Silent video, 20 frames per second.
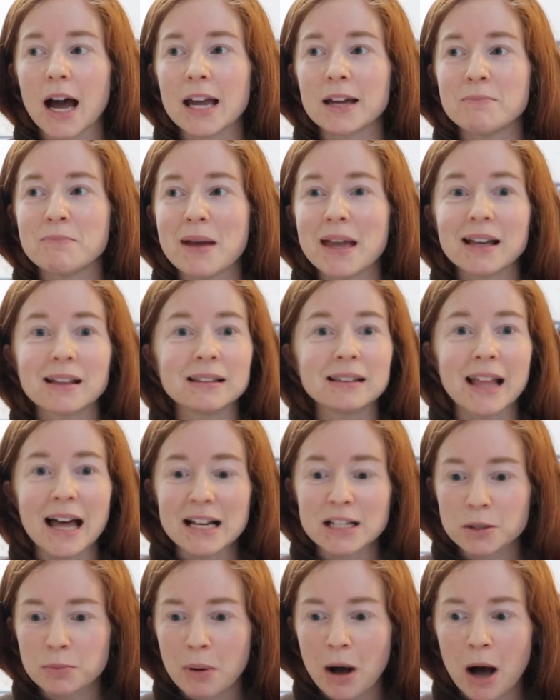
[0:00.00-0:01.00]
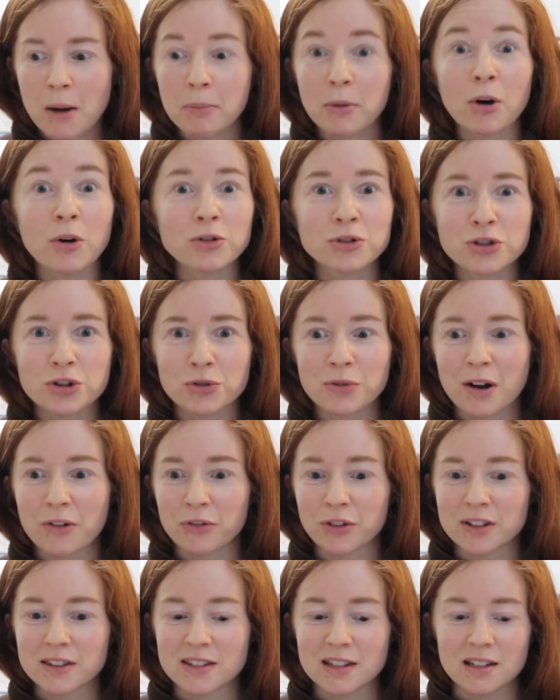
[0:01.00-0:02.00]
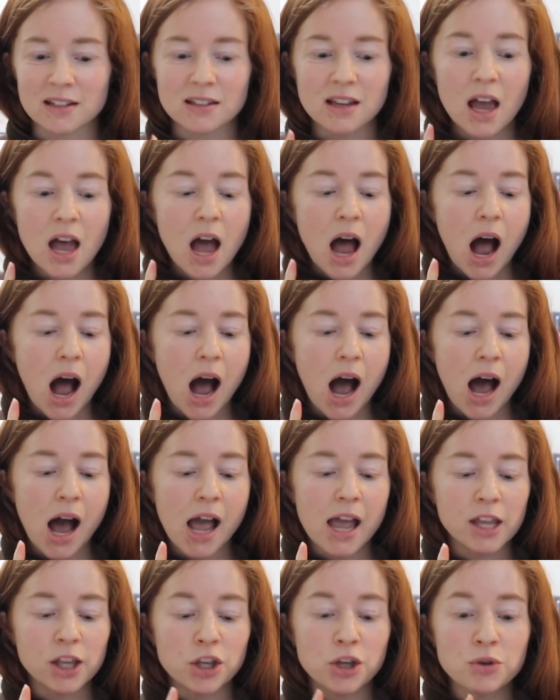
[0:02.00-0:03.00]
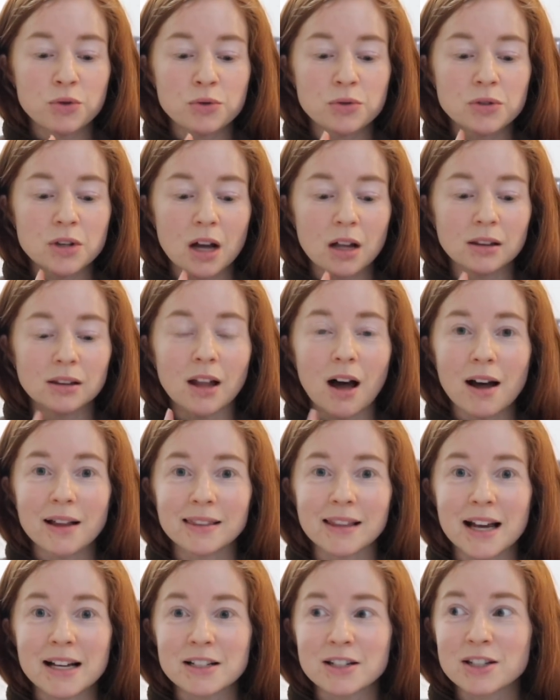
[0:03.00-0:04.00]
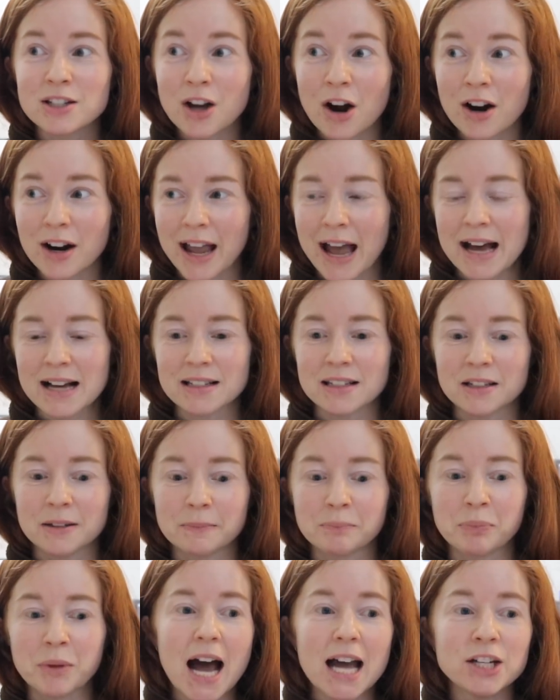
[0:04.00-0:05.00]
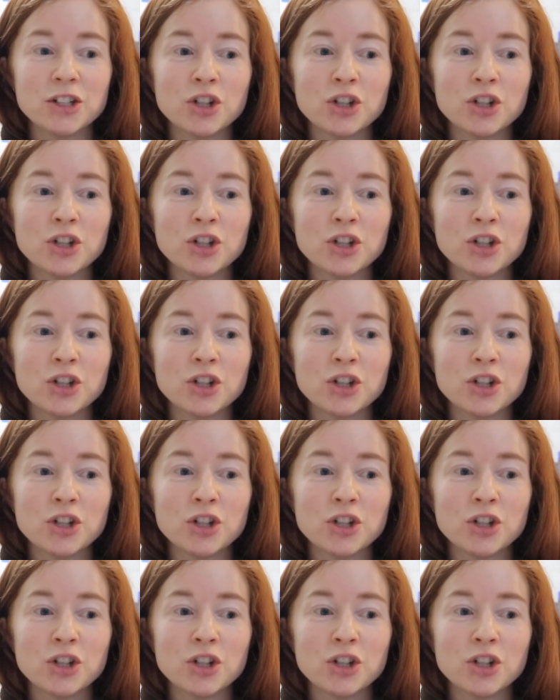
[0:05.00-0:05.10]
make less pop culture references. I use a lot less sarcasm.